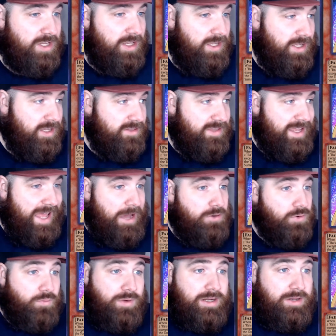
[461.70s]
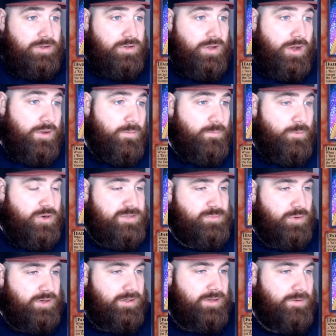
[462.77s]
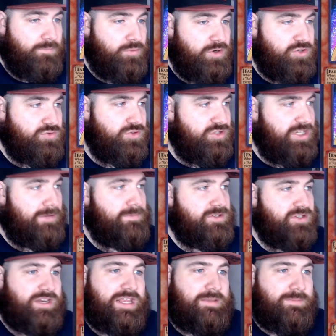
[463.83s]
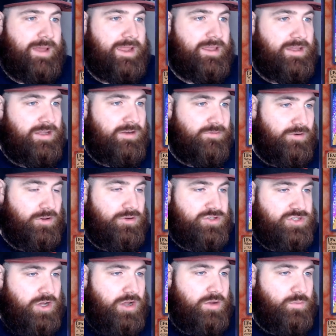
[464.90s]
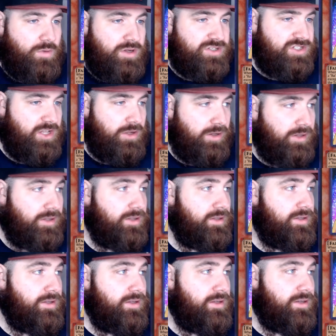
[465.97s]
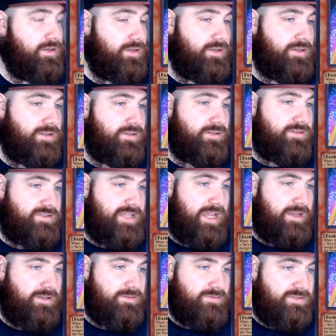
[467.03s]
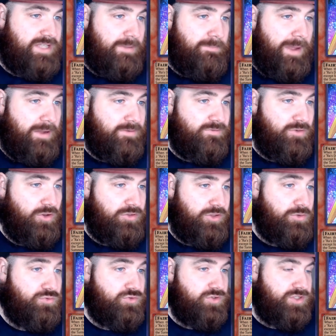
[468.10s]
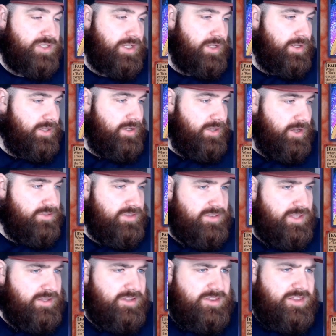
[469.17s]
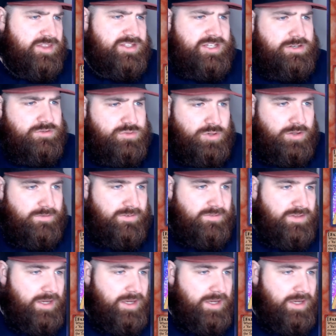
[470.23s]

They held a really good high price point. I'm pretty sure the cheapest on eBay for a long time was like £10 for like the Ultras. I think the secrets were like 15.